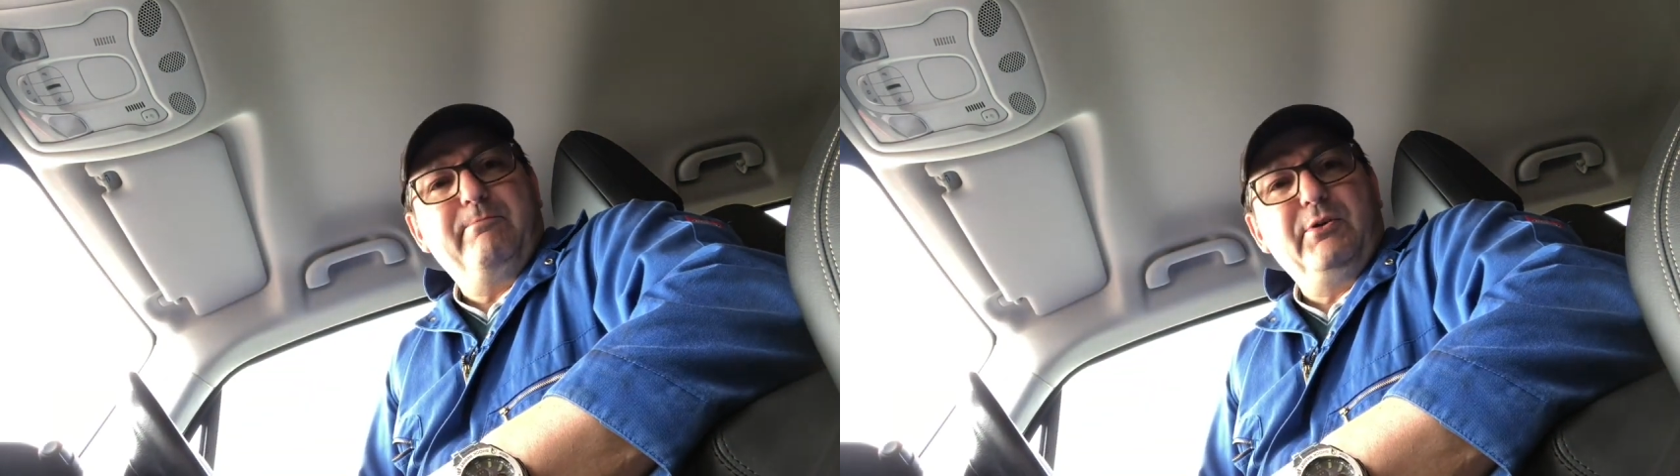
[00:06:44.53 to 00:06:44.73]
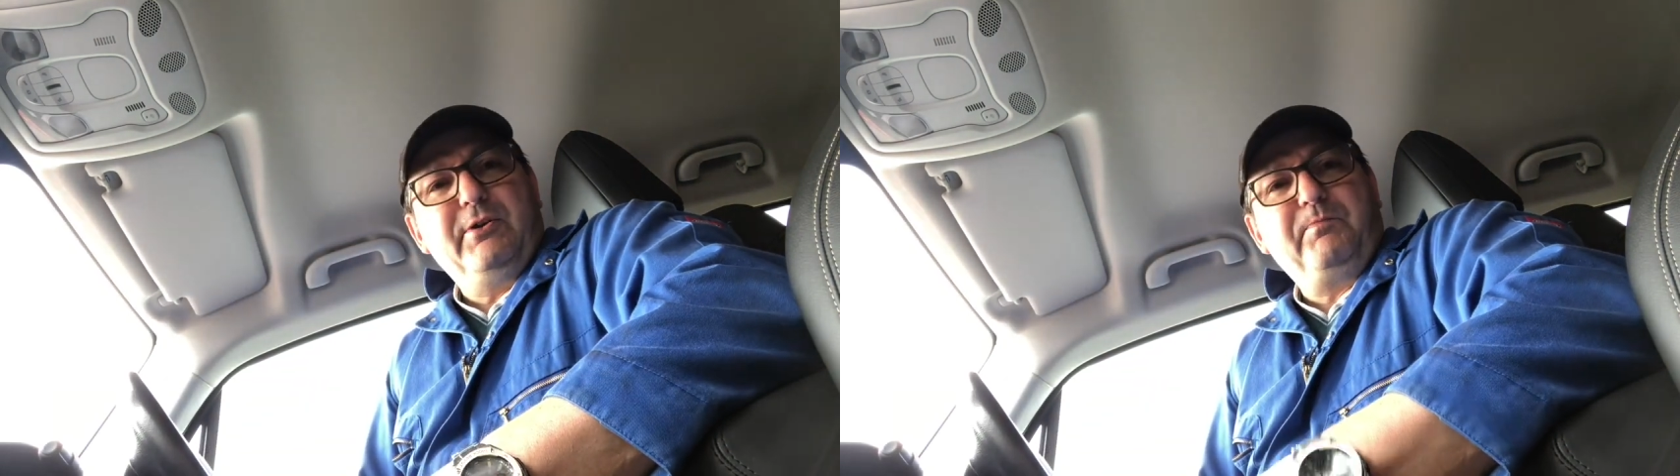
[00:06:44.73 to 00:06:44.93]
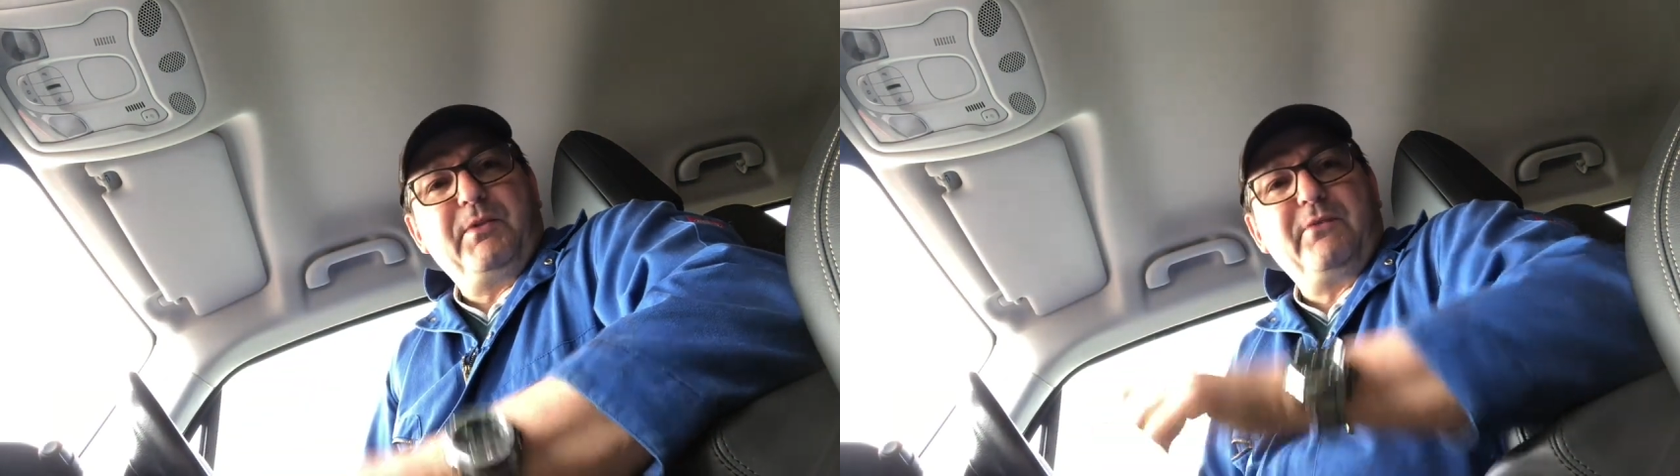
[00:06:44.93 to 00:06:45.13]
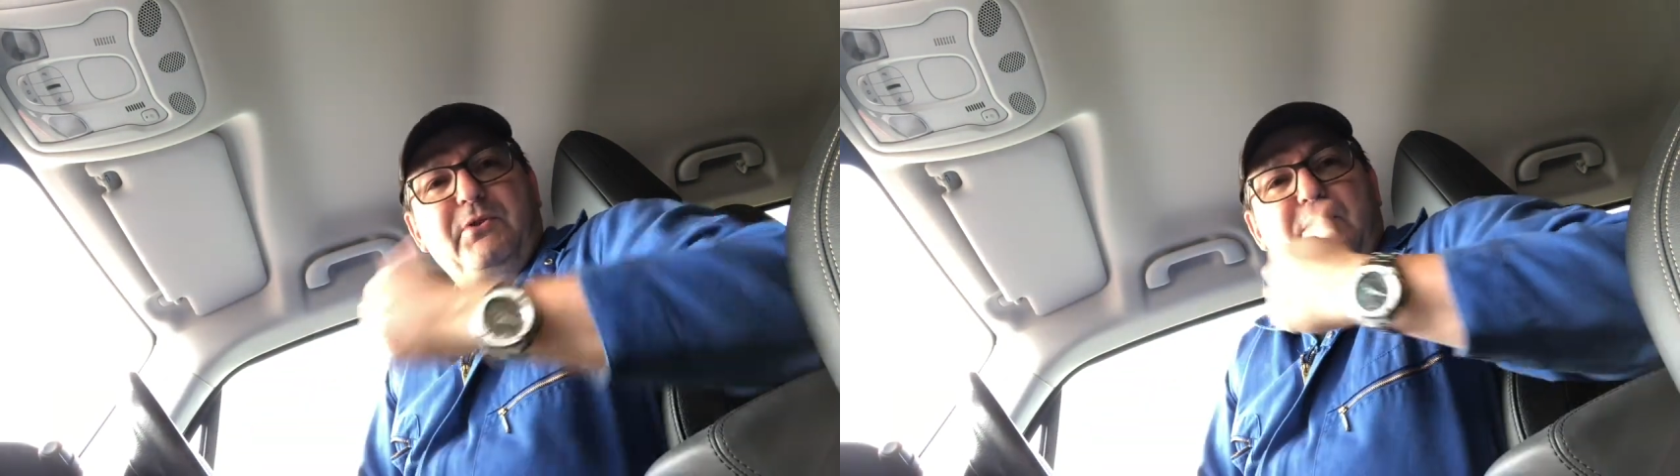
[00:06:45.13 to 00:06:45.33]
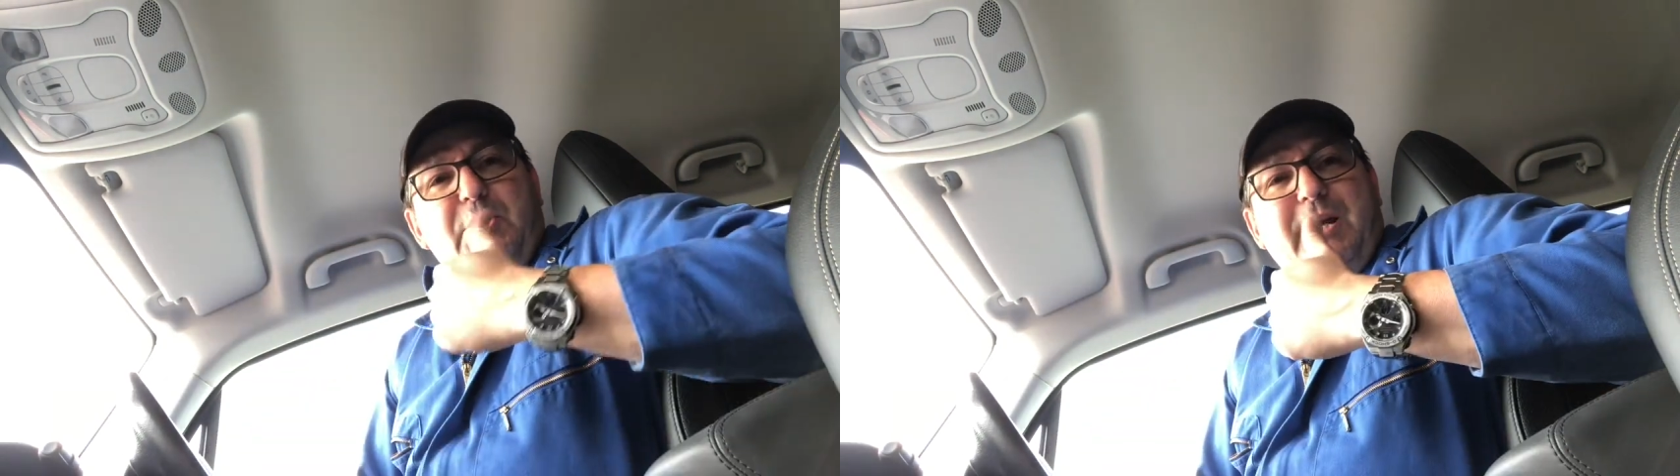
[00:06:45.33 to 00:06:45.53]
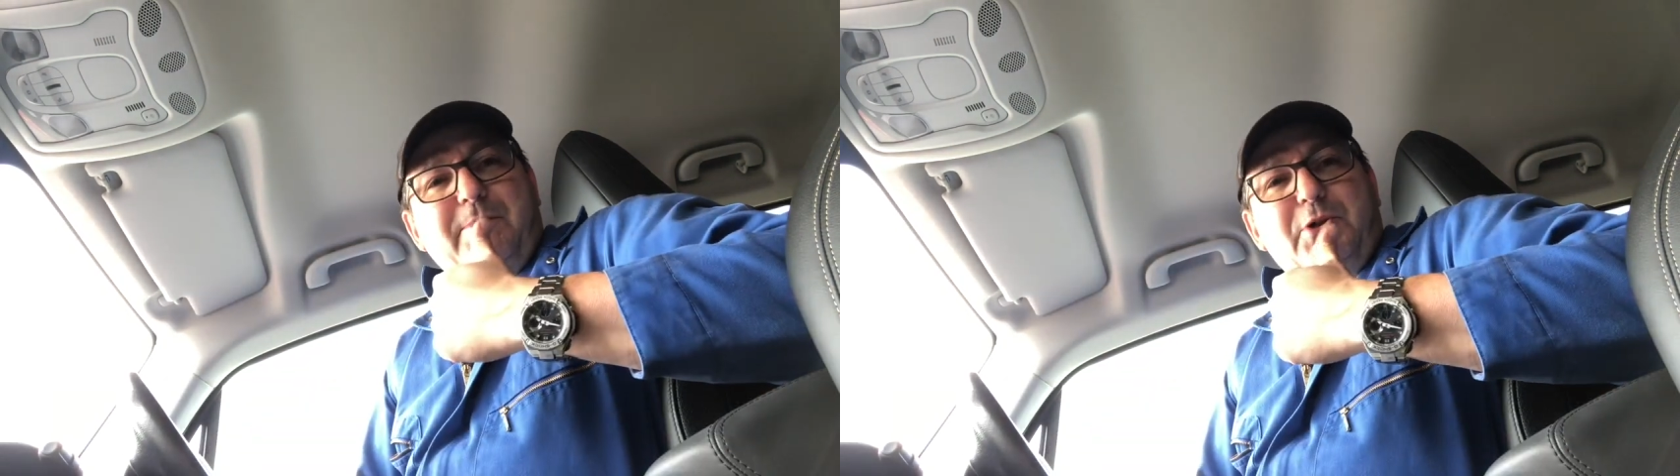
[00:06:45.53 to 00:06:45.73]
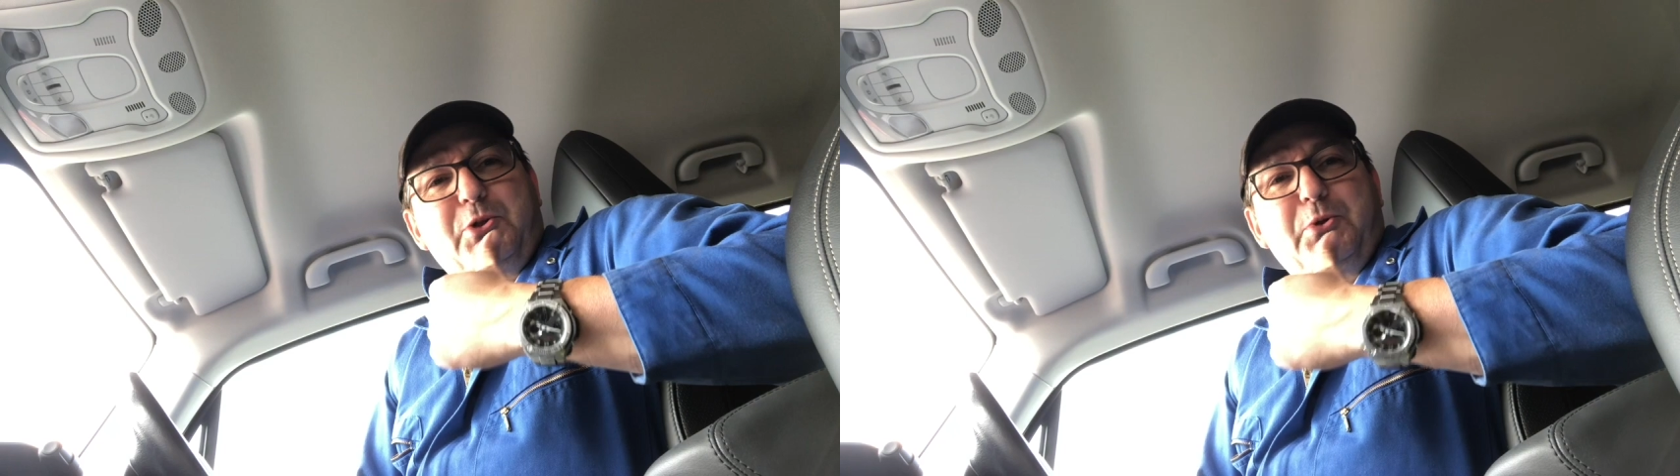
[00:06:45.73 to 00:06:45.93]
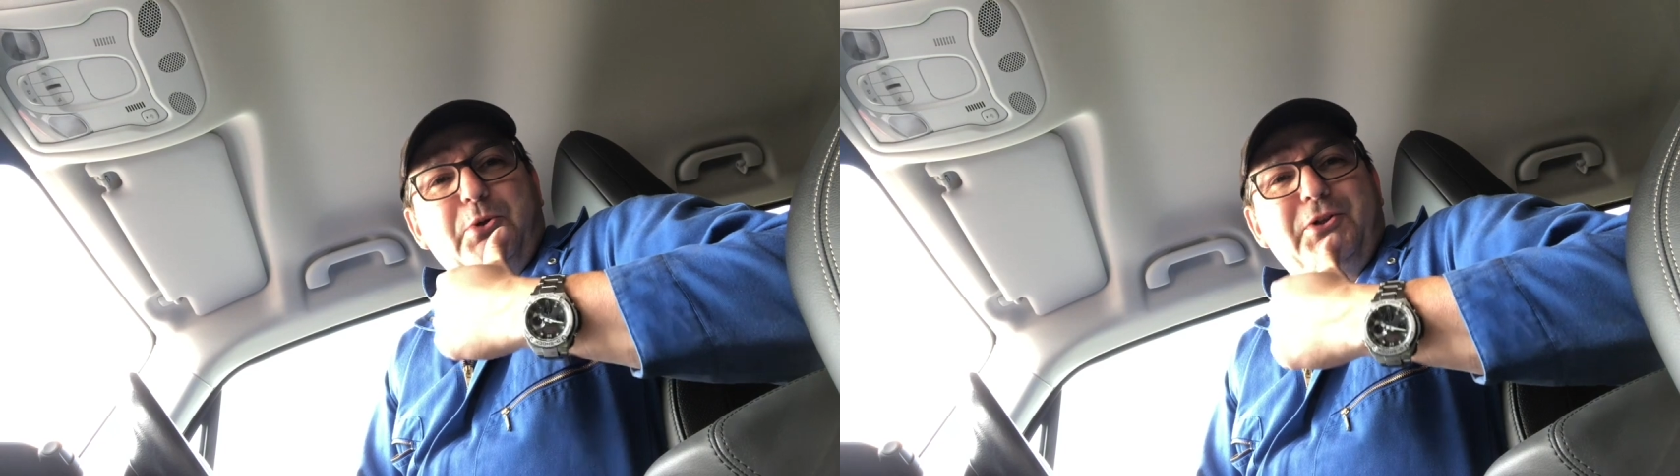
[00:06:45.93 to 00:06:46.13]
But I've just checked my
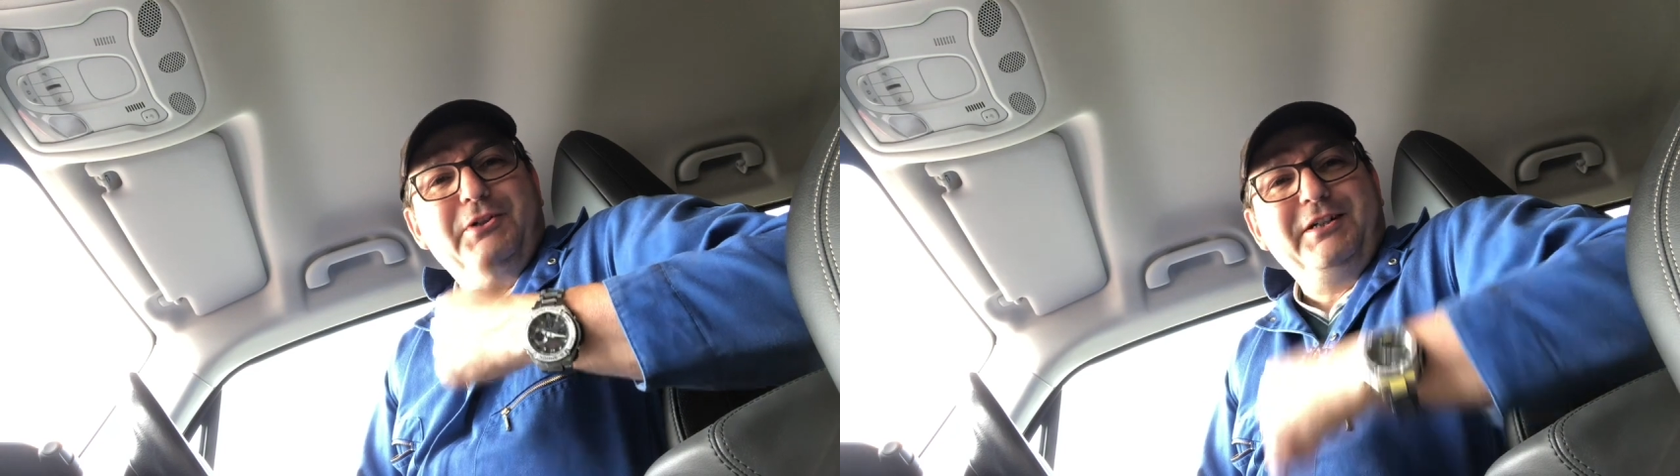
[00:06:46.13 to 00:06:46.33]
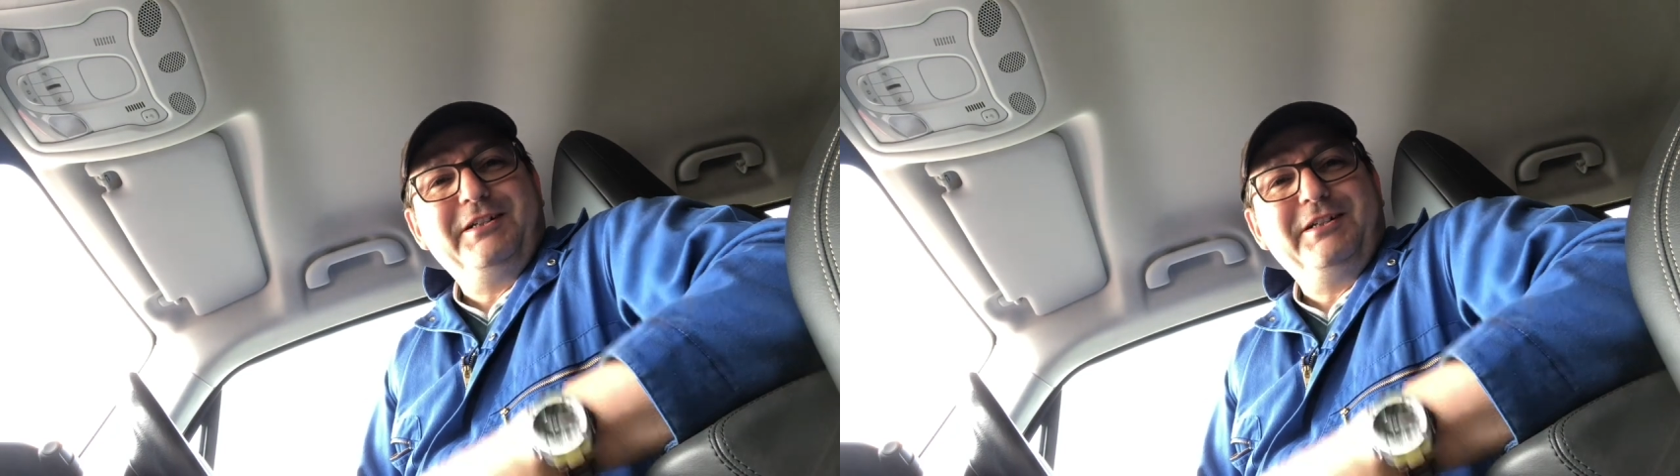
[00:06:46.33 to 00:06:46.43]
truck,